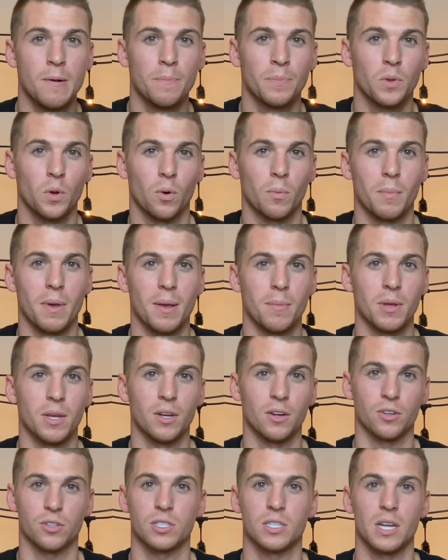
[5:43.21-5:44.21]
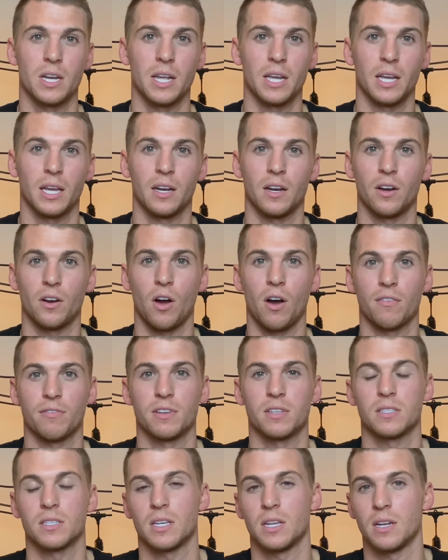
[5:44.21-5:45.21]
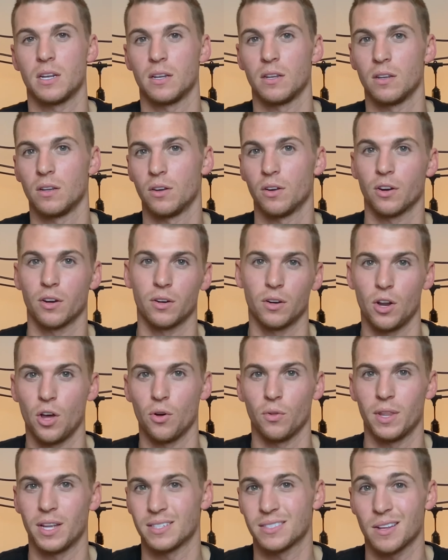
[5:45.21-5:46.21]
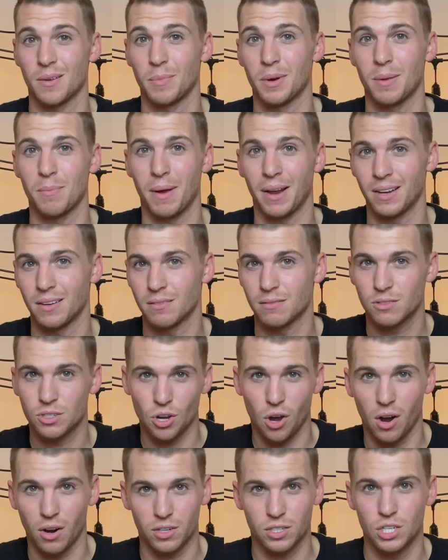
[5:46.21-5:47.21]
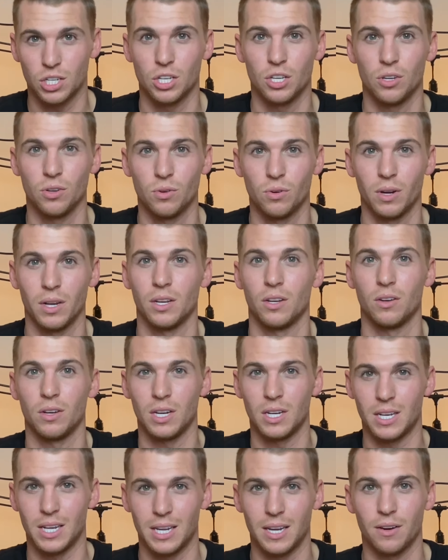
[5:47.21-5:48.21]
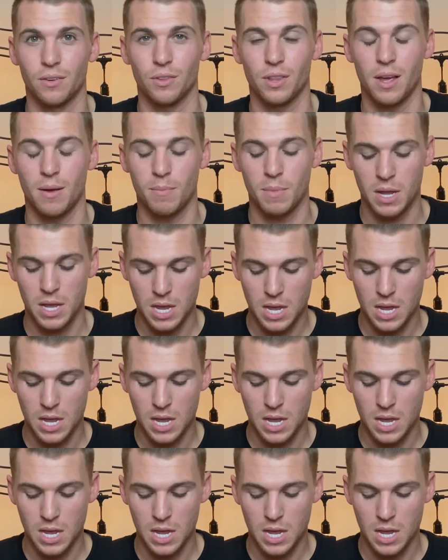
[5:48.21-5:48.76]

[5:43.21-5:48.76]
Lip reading: or maybe you're sitting in an office and you know that somebody might talk to you and you need to hear them,